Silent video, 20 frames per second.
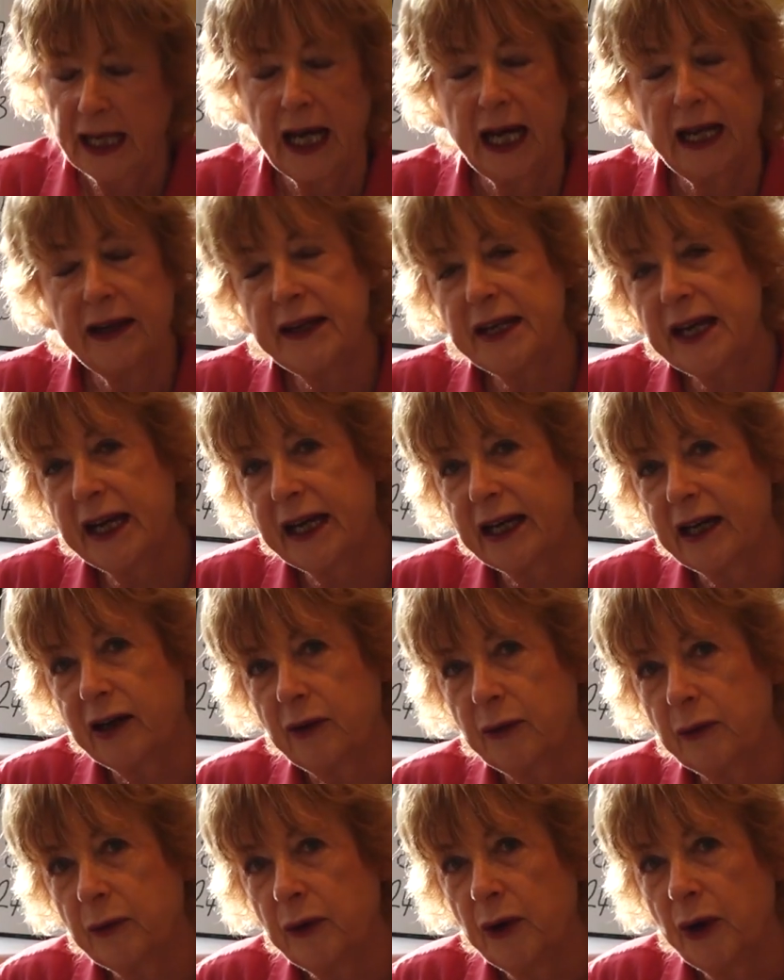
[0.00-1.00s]
And
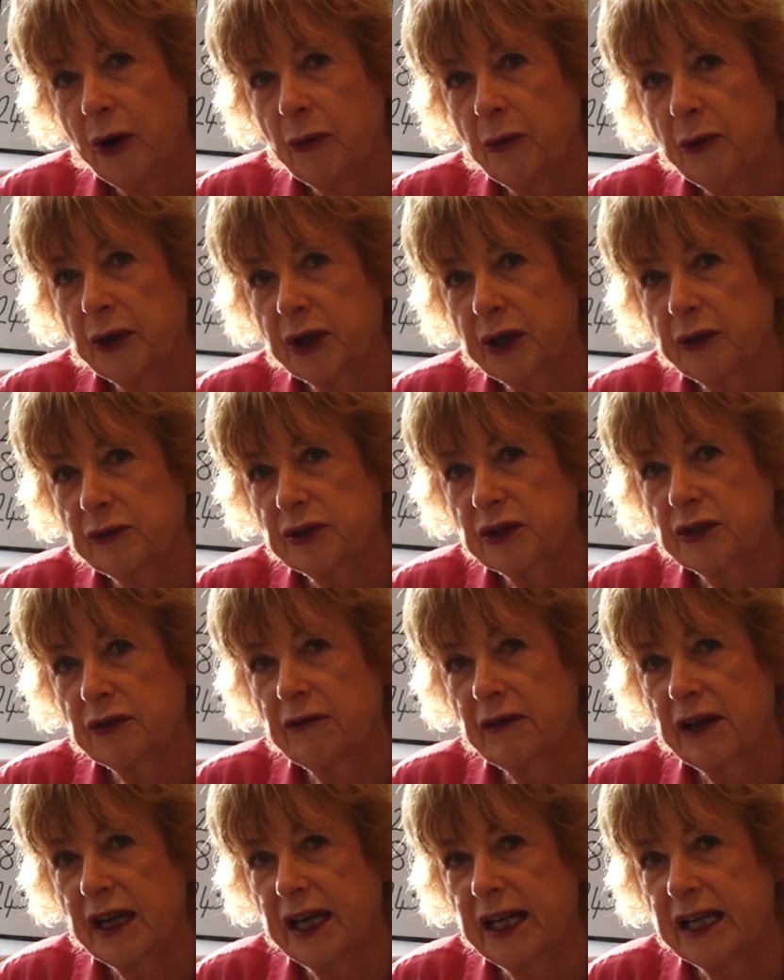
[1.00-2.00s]
now we're going to
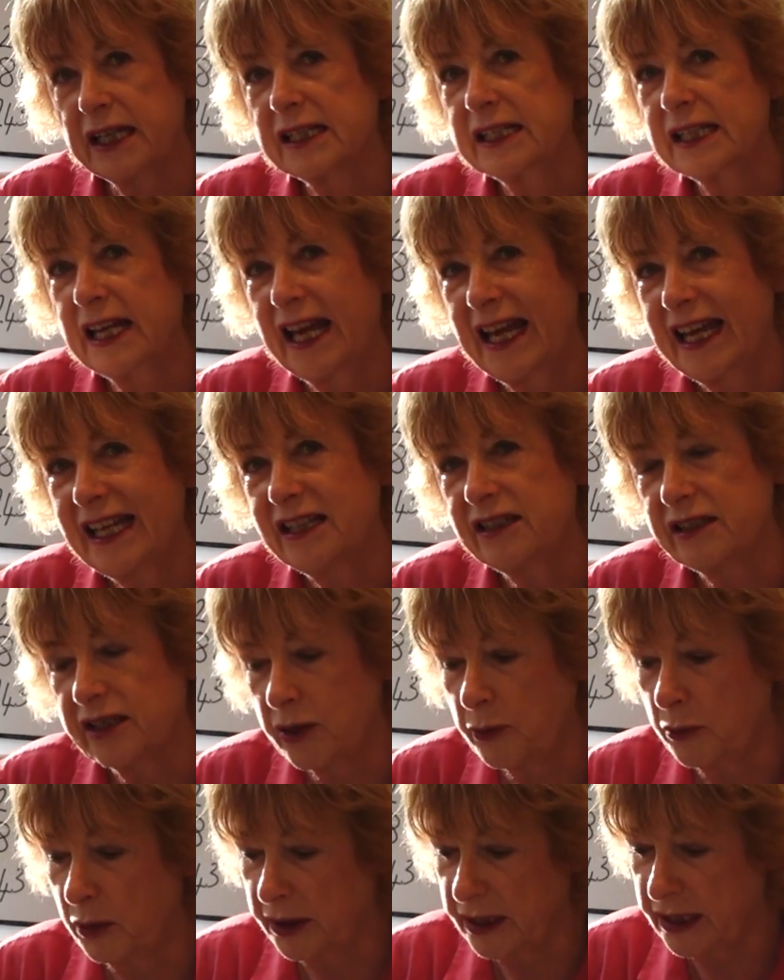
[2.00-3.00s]
create
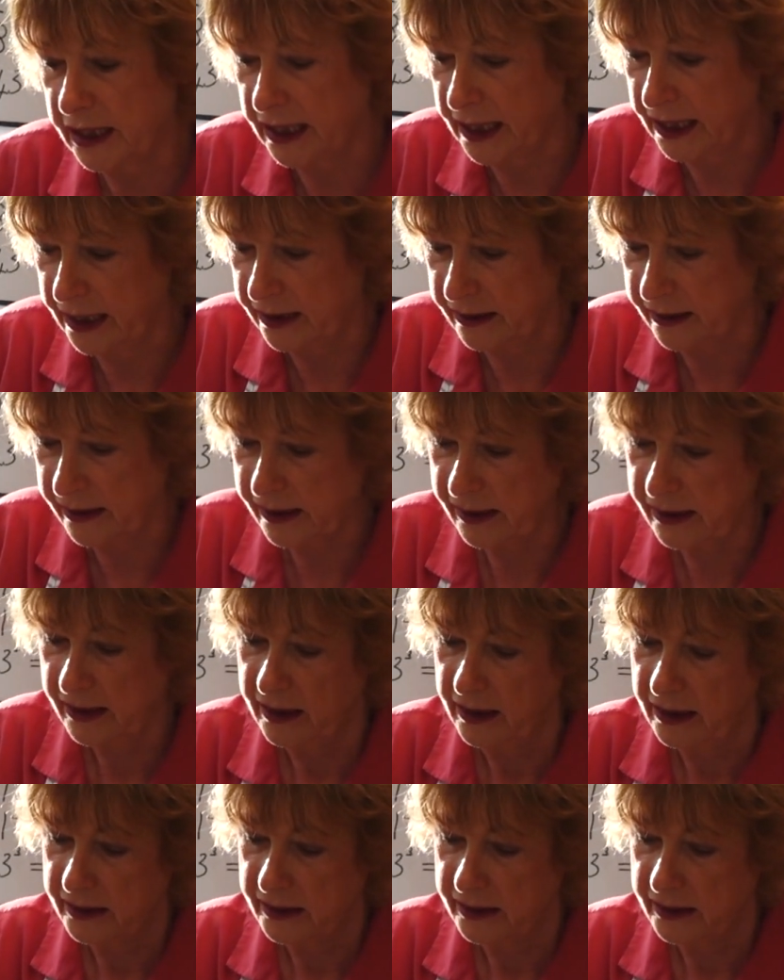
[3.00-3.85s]
81 layers.